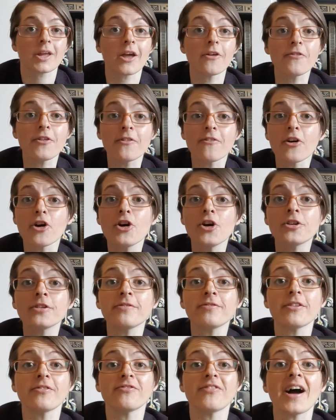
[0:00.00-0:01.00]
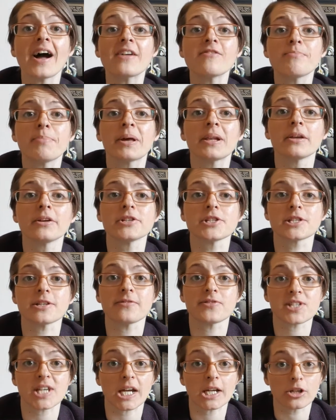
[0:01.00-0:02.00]
If you've heard of the five pillars
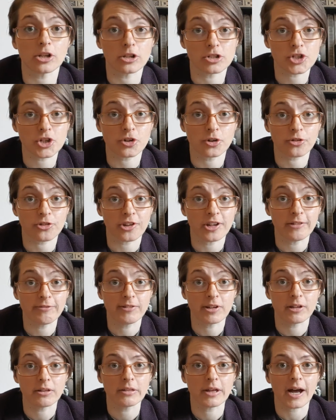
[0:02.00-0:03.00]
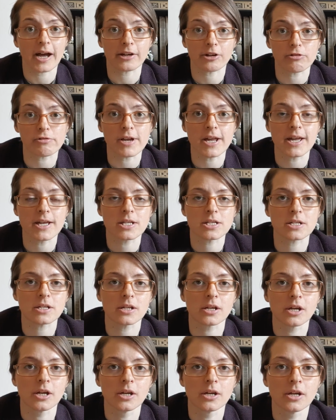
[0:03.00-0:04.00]
of psychological safety that I
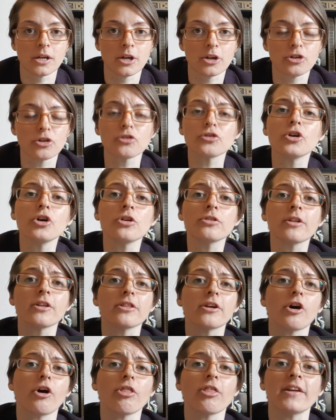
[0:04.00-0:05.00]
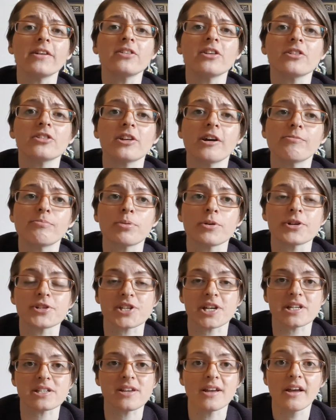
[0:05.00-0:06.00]
created, you'll know that the authentic self
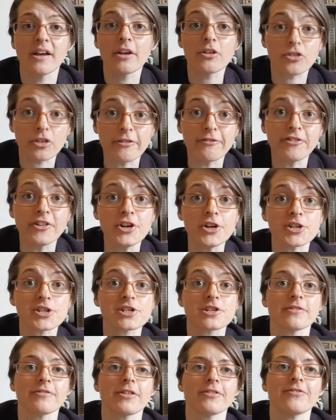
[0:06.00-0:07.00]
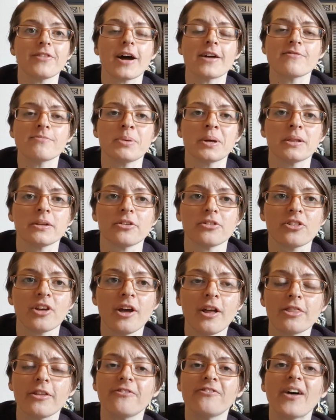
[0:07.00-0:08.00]
process is the first of the five pillars,
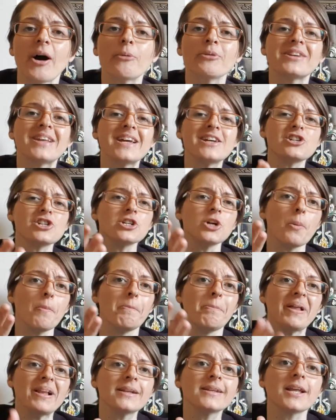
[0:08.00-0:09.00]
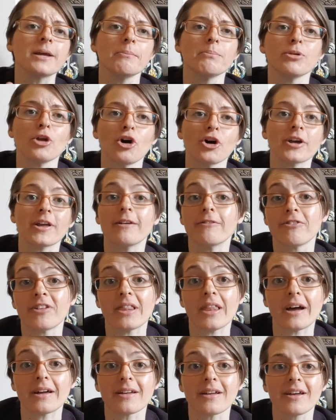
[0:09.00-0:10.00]
the foundational building block, if you
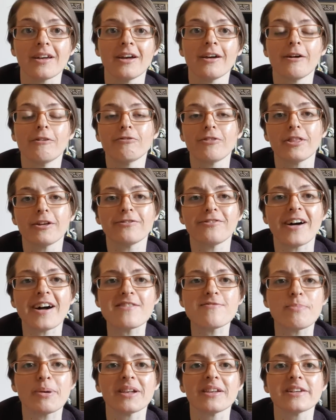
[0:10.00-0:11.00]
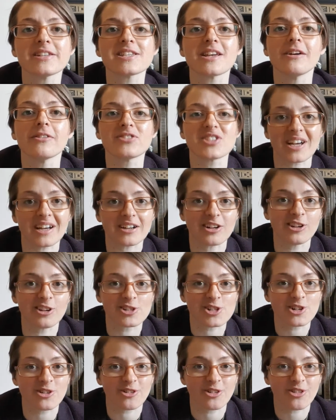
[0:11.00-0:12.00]
like, for the five pillars of
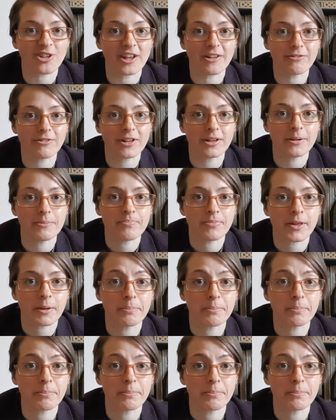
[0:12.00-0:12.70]
psychological safety.